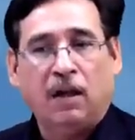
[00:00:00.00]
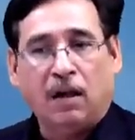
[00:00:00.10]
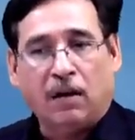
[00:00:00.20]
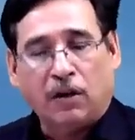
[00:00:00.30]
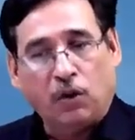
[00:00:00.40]

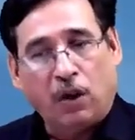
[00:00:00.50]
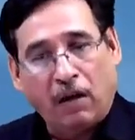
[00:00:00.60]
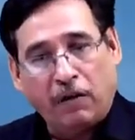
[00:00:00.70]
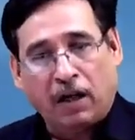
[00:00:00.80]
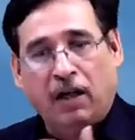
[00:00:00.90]
You
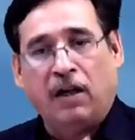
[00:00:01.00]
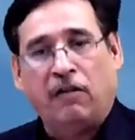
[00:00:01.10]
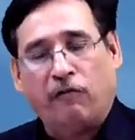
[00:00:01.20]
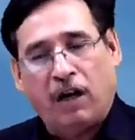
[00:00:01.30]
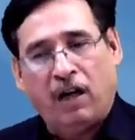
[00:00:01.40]
haven't earned.
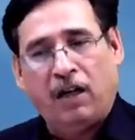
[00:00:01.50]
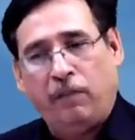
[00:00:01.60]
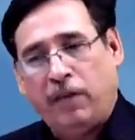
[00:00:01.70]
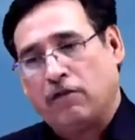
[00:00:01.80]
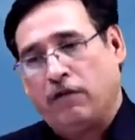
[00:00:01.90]
Earned
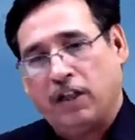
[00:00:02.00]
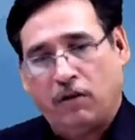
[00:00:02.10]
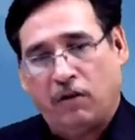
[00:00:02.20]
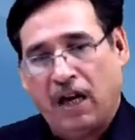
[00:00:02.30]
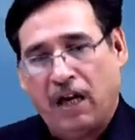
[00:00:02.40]
means when you
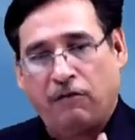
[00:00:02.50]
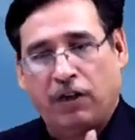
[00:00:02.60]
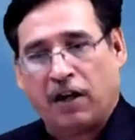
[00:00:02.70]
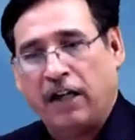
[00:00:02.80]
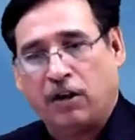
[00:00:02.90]
have a
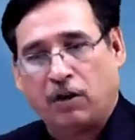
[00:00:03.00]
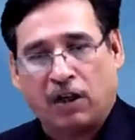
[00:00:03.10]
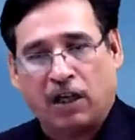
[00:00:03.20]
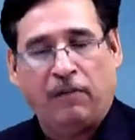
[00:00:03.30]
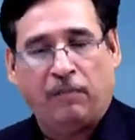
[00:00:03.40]
right to
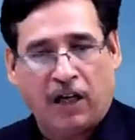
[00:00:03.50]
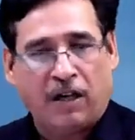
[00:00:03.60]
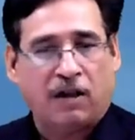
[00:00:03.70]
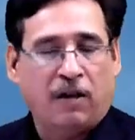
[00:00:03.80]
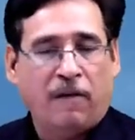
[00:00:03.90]
claim that.
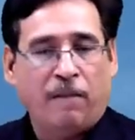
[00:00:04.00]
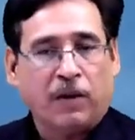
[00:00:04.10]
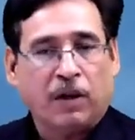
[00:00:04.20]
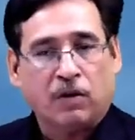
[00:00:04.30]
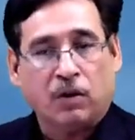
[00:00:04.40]

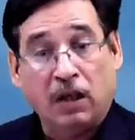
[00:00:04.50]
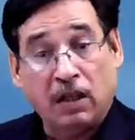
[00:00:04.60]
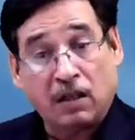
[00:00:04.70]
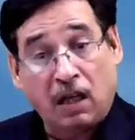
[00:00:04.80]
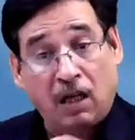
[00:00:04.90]
So it is
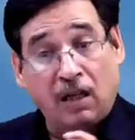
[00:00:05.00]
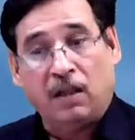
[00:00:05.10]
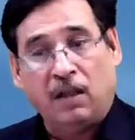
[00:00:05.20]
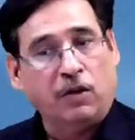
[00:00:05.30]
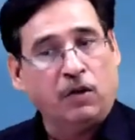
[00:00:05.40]

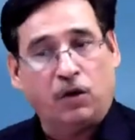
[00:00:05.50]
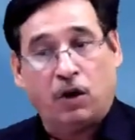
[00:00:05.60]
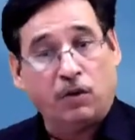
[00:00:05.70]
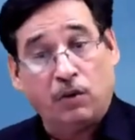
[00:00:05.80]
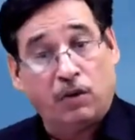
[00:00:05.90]
unearned. You
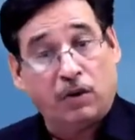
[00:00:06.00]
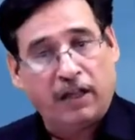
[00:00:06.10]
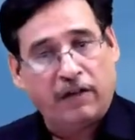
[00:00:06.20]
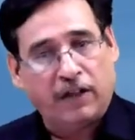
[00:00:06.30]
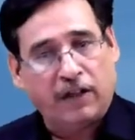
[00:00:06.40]
do not have
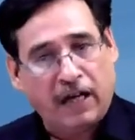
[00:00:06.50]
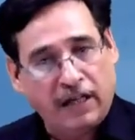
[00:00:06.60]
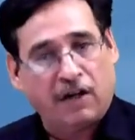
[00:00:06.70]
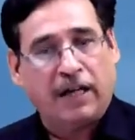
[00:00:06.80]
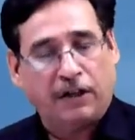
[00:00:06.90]
the
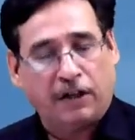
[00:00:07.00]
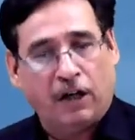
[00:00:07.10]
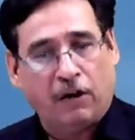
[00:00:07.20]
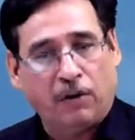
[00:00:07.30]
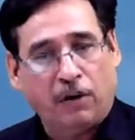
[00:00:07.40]
right now.
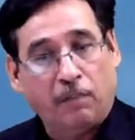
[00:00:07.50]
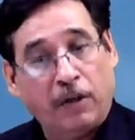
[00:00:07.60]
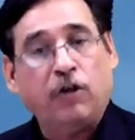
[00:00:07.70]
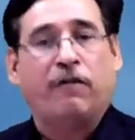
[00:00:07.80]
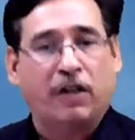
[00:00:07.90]
But you
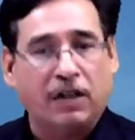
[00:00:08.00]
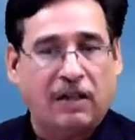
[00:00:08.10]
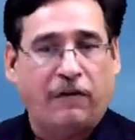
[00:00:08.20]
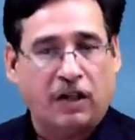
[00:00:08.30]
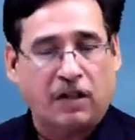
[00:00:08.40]
have received
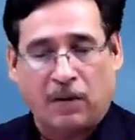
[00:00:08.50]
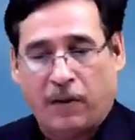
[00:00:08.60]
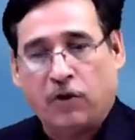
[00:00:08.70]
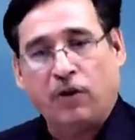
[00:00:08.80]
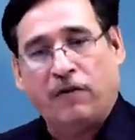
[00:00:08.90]
this amount.
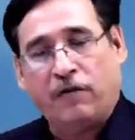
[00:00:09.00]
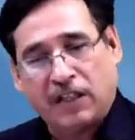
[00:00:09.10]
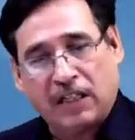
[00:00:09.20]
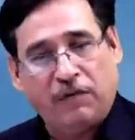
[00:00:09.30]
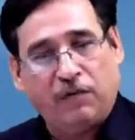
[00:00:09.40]
You have
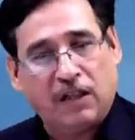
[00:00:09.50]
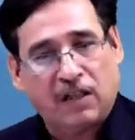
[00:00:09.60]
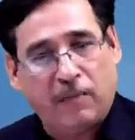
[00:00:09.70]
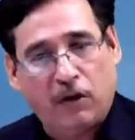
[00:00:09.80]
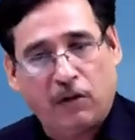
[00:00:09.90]
received this
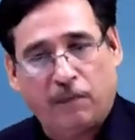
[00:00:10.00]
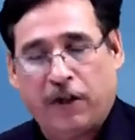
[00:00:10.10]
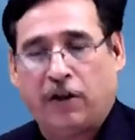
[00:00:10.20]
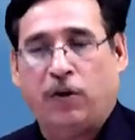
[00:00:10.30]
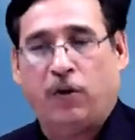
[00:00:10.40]
amount, but
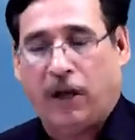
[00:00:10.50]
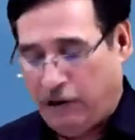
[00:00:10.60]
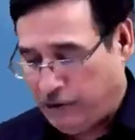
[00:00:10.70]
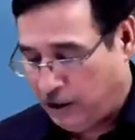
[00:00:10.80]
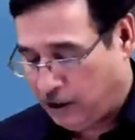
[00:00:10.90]
you
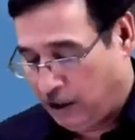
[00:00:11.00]
haven't